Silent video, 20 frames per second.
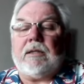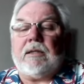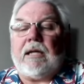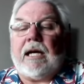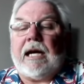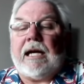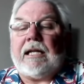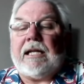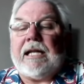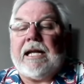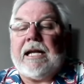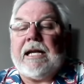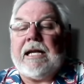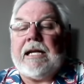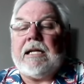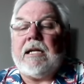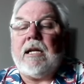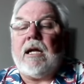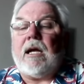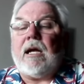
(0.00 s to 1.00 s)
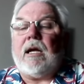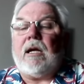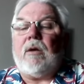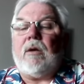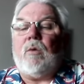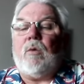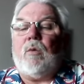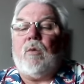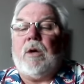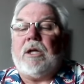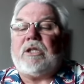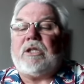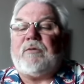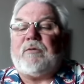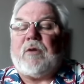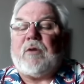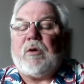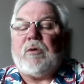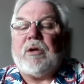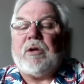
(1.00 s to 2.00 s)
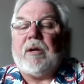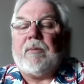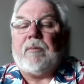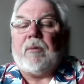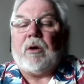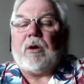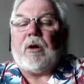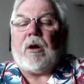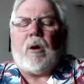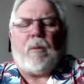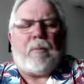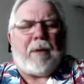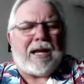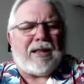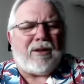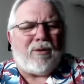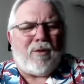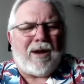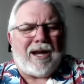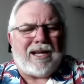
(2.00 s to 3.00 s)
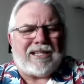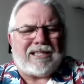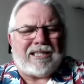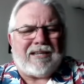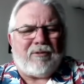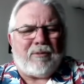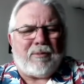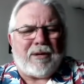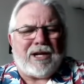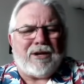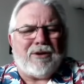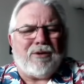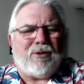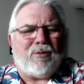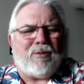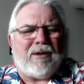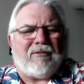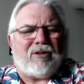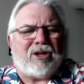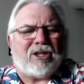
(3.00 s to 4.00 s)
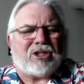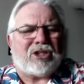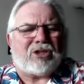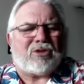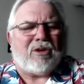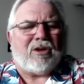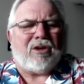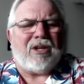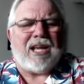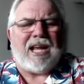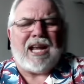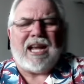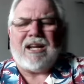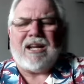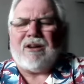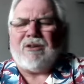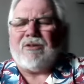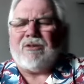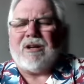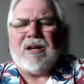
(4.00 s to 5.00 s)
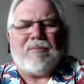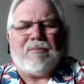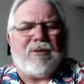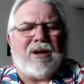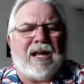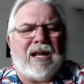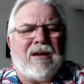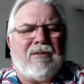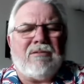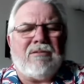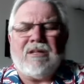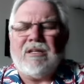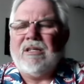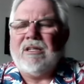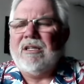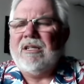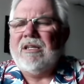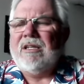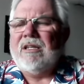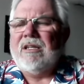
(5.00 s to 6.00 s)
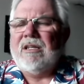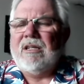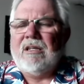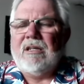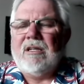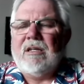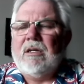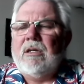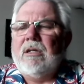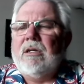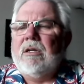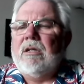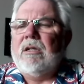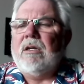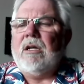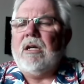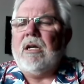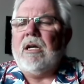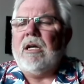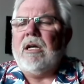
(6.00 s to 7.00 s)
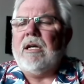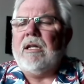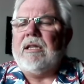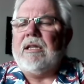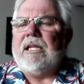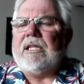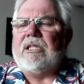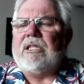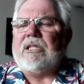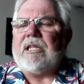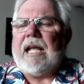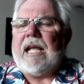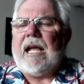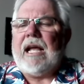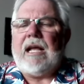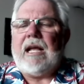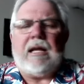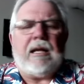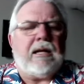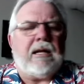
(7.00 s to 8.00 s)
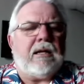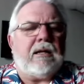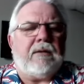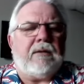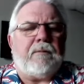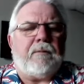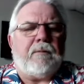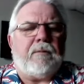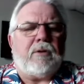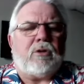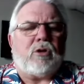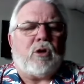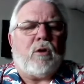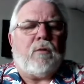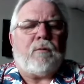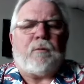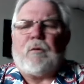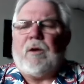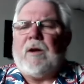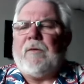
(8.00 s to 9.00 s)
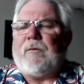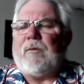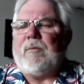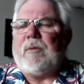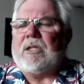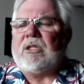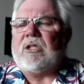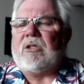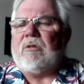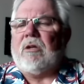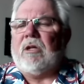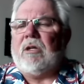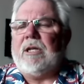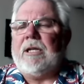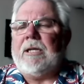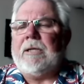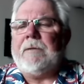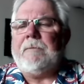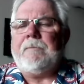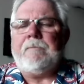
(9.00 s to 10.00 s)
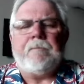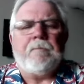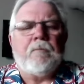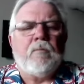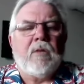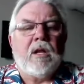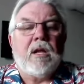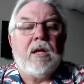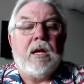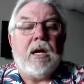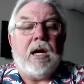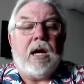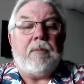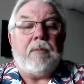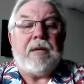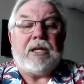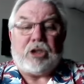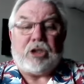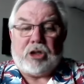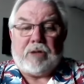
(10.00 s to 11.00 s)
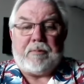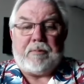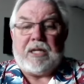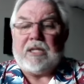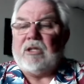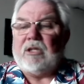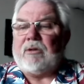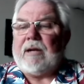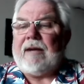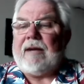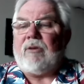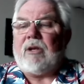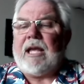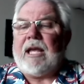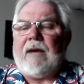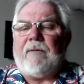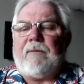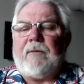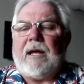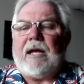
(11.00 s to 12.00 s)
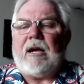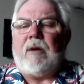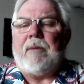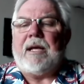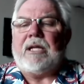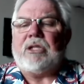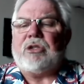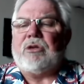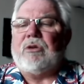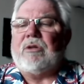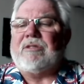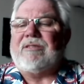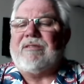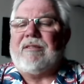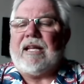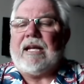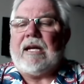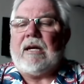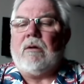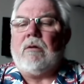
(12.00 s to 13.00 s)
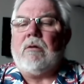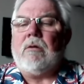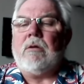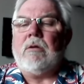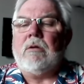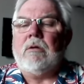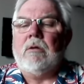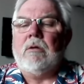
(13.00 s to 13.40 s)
Eileen, which phone number? Oh, by the way, does everybody know that we have an Australia 800 number now? That's toll free from Australia. It should be in the Travel Cafe. I'll make sure it's there.